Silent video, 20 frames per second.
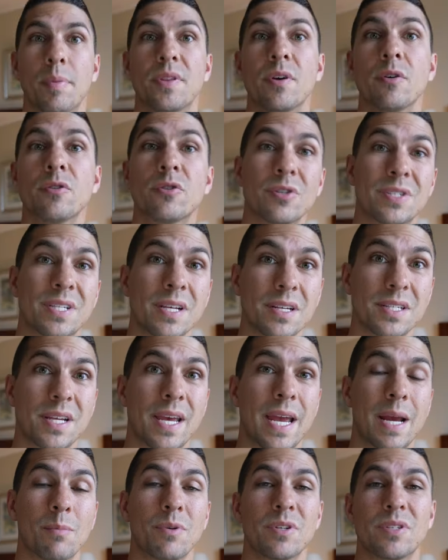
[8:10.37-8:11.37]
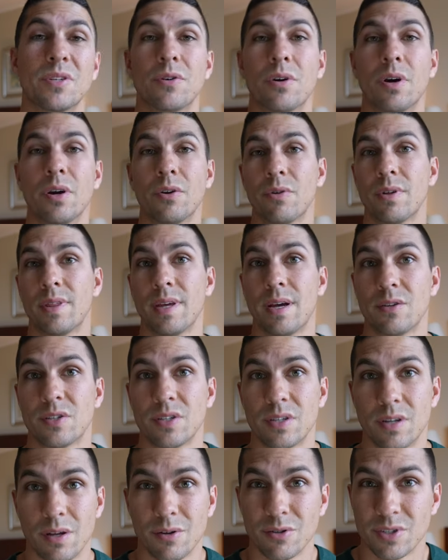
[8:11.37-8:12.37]
But those are six cameras that are under
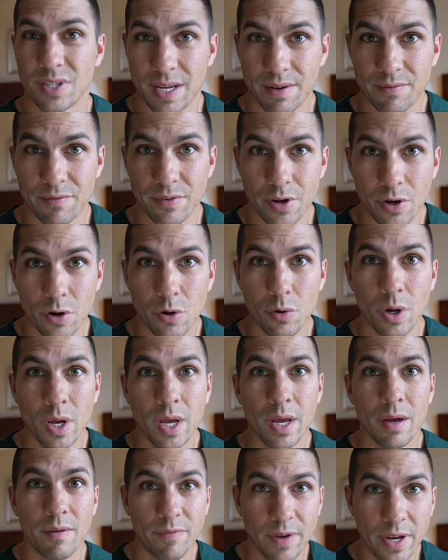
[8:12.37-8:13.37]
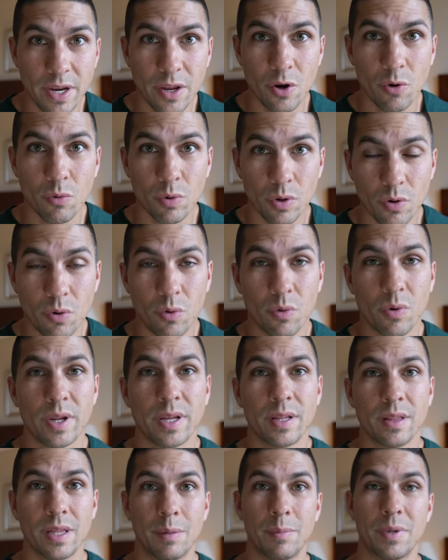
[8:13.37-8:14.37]
$1,000 that have no video
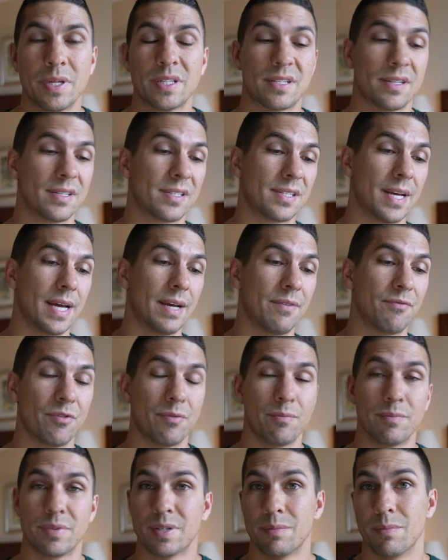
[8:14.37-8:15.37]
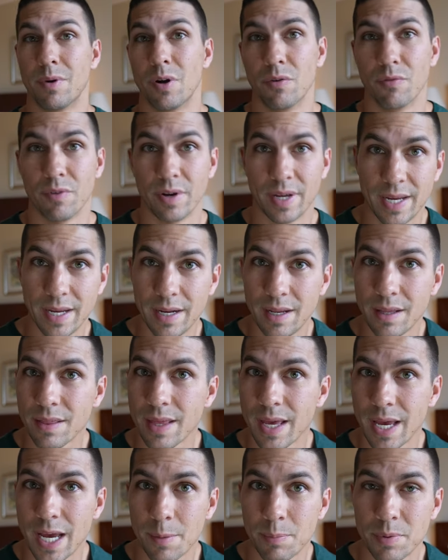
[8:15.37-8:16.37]
recording limits, aside from some overheating
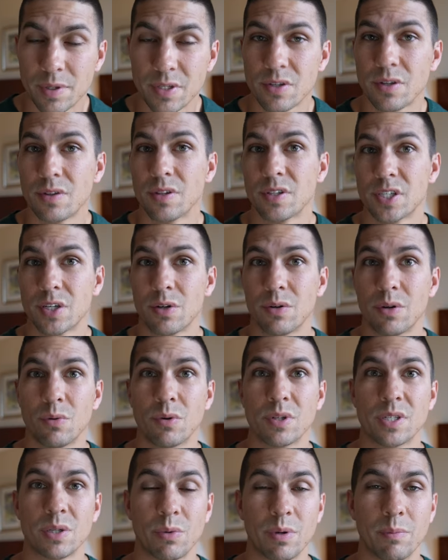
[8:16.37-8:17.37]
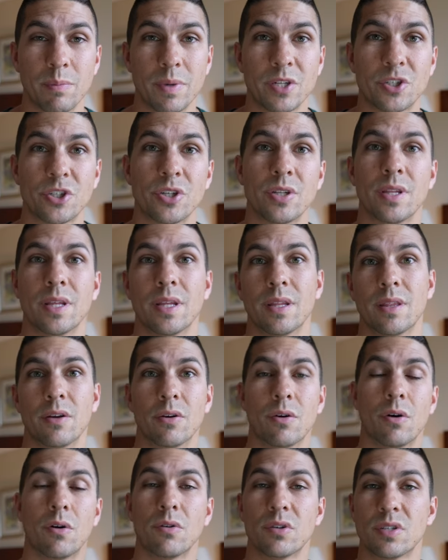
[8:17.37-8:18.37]
that happens on the Sony ones that we mentioned that
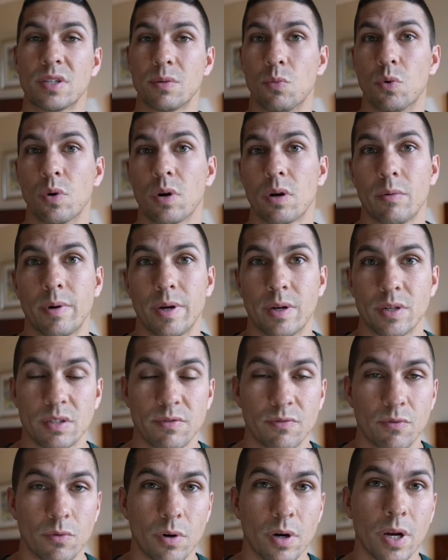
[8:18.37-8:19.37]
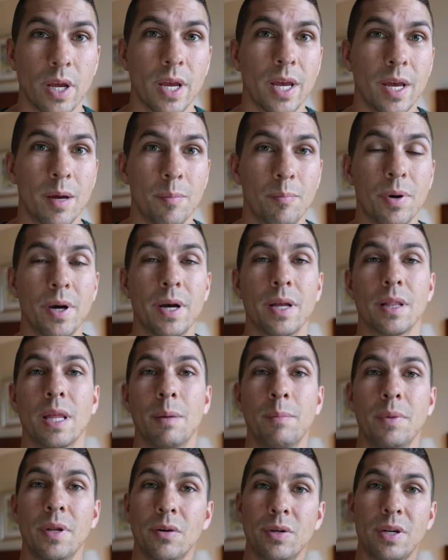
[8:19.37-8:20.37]
there are some workarounds for. But
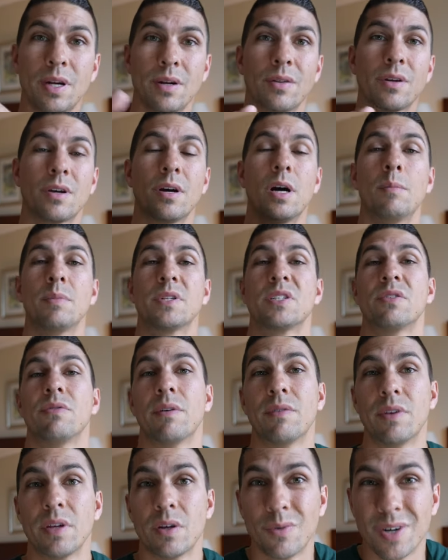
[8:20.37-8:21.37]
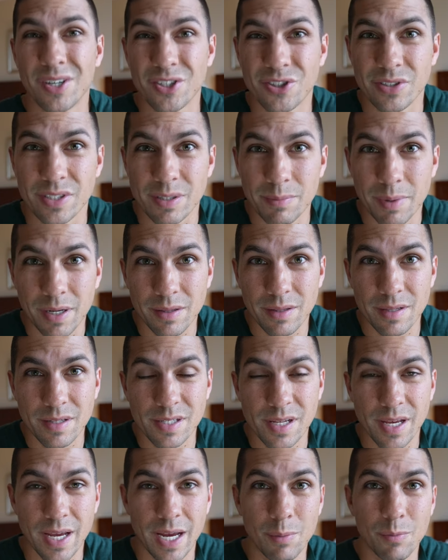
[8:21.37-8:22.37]
let me know down in the comments if you have any questions about
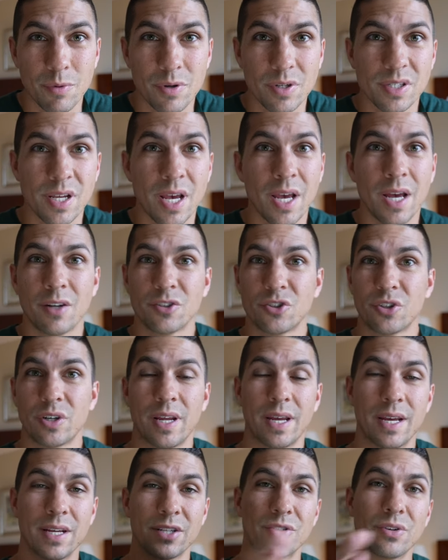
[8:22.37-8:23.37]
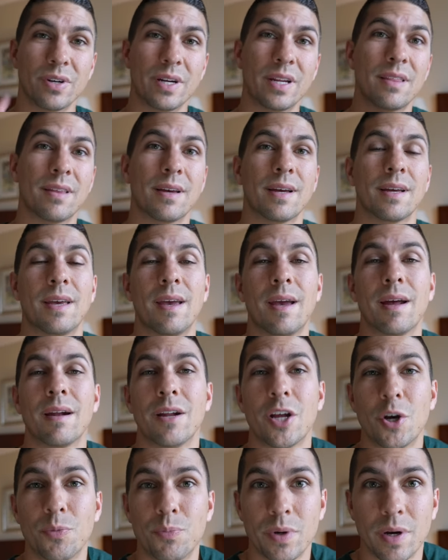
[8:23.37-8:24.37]
these cameras. I'll try to answer anything I can
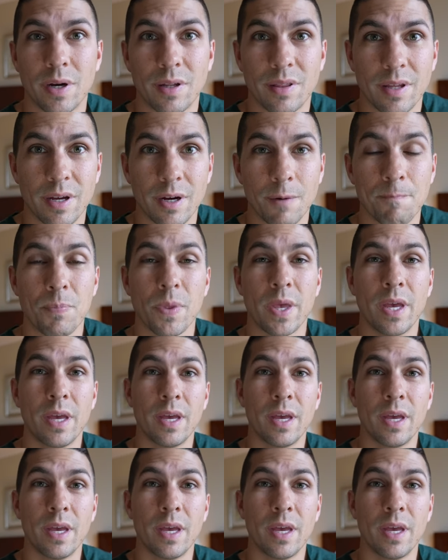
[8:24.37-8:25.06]
and help you out there.